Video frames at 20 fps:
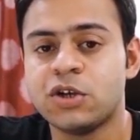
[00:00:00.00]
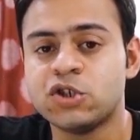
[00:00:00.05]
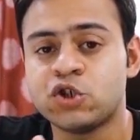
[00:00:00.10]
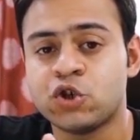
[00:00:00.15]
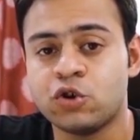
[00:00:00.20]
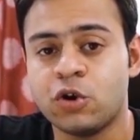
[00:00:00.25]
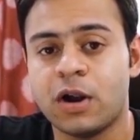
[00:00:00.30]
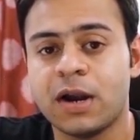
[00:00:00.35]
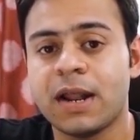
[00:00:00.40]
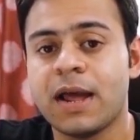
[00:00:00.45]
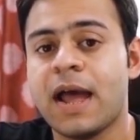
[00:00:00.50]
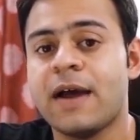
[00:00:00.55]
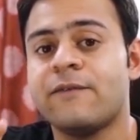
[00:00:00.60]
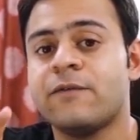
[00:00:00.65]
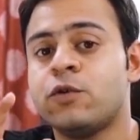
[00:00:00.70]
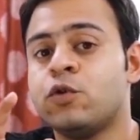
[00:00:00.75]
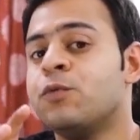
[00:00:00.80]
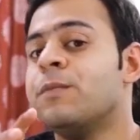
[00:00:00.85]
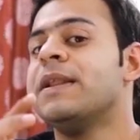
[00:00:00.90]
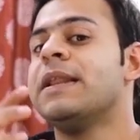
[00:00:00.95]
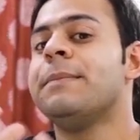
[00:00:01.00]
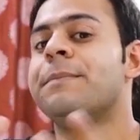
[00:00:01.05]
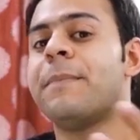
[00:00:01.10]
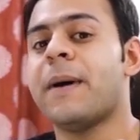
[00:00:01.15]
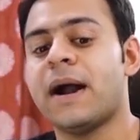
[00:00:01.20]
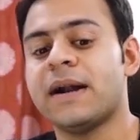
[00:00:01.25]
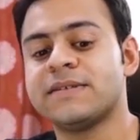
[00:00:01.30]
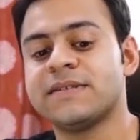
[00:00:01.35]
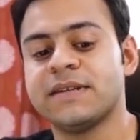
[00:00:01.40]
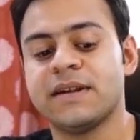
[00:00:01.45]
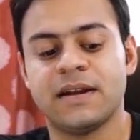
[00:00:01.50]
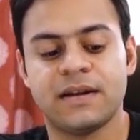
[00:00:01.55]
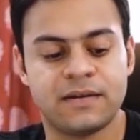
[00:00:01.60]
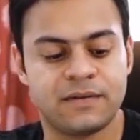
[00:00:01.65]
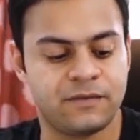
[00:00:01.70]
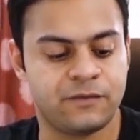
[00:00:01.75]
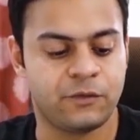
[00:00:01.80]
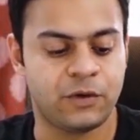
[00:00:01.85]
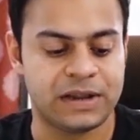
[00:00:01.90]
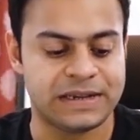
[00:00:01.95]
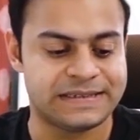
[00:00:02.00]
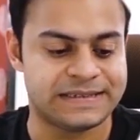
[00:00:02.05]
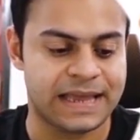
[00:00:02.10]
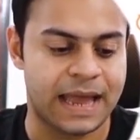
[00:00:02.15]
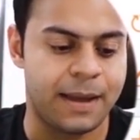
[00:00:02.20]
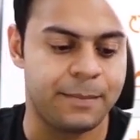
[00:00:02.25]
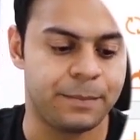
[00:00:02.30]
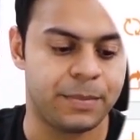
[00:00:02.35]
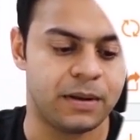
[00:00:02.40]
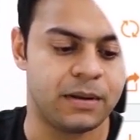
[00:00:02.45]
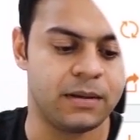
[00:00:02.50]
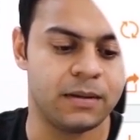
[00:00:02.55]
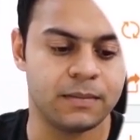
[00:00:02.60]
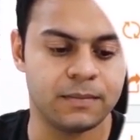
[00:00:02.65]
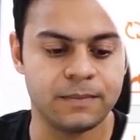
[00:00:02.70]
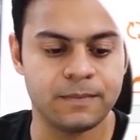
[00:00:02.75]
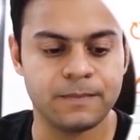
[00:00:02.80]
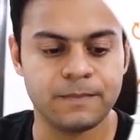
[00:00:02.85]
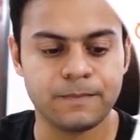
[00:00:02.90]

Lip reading: should not have too many parts in it. For example,